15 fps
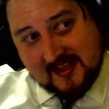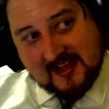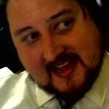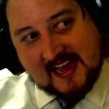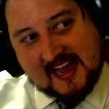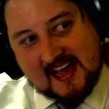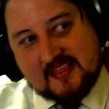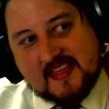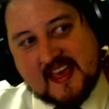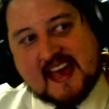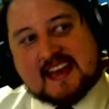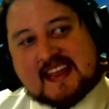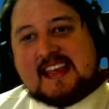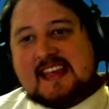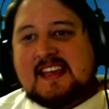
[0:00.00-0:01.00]

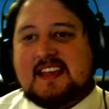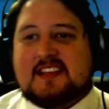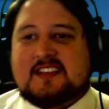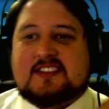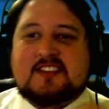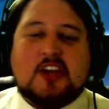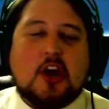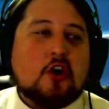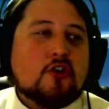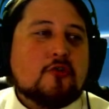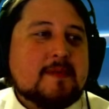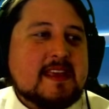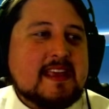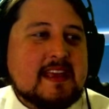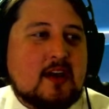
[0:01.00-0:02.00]
That is
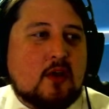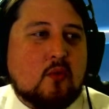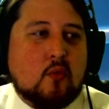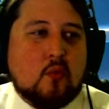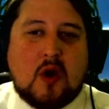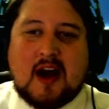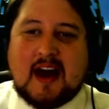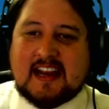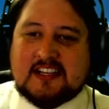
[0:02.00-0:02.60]
Toby Wan.